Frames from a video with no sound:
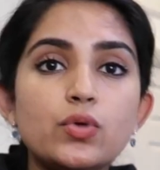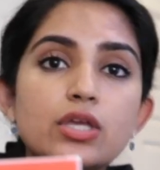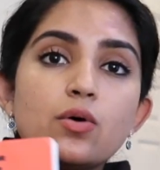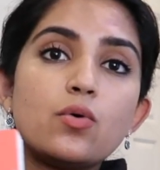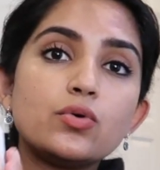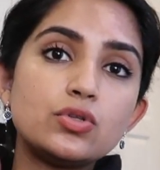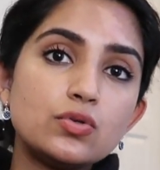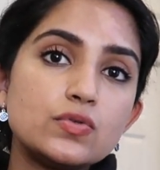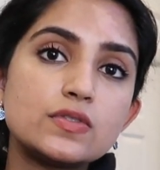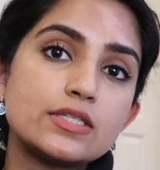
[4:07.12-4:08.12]
We all
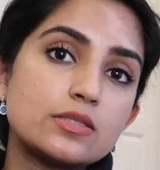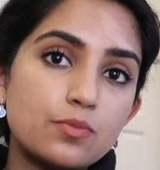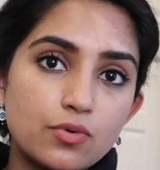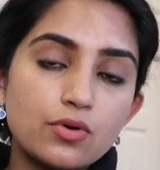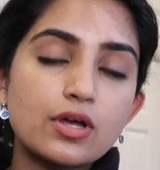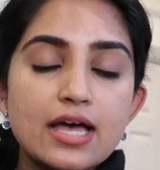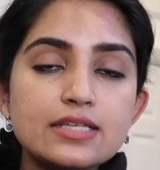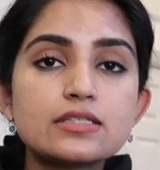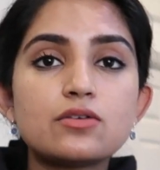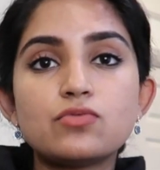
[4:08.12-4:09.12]
use this book
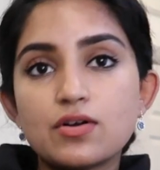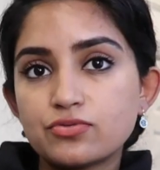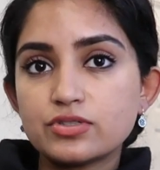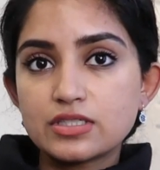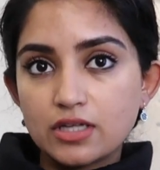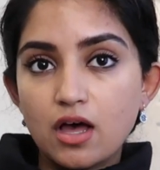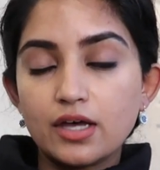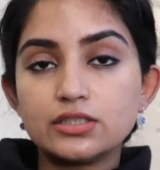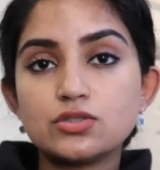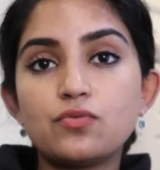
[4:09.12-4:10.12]
as a reference
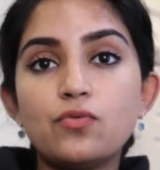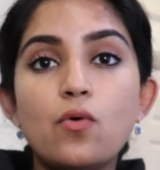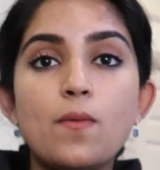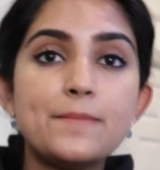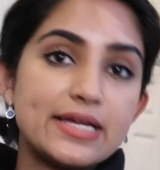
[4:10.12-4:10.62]
guide for